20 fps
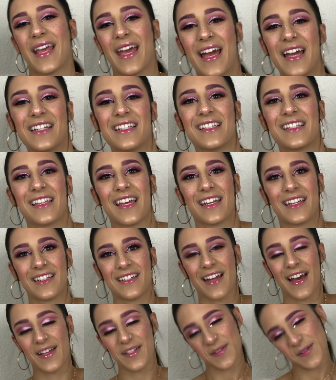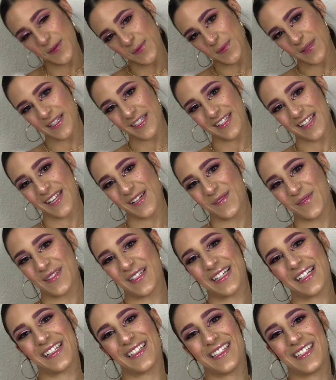I decided not to because I don't
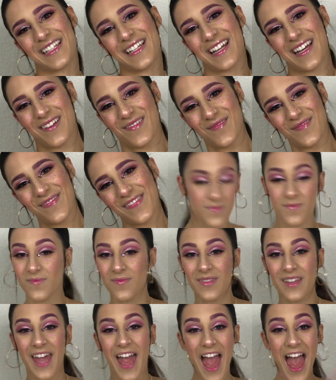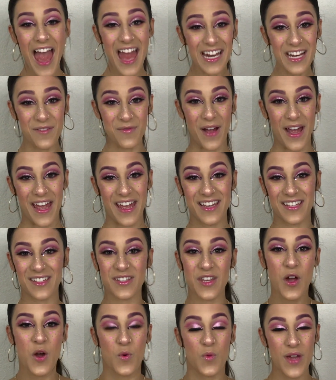want to clean it up.
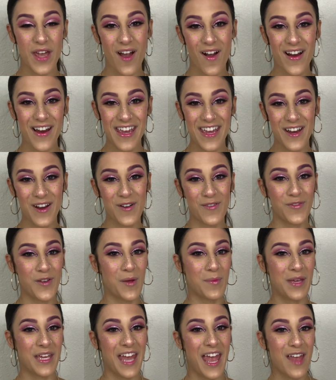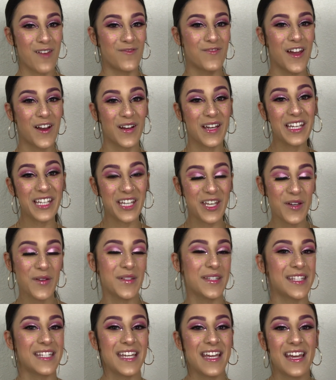Anyways, we are here filming a very
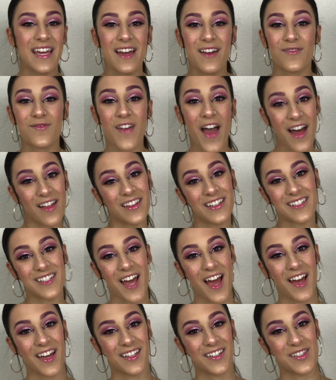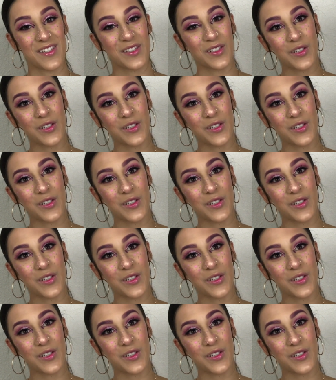cutesy Valentine's